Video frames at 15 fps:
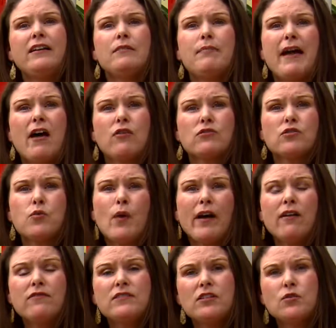about
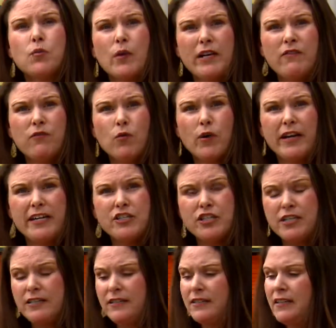12 to 24
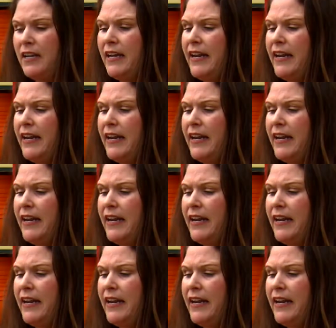inches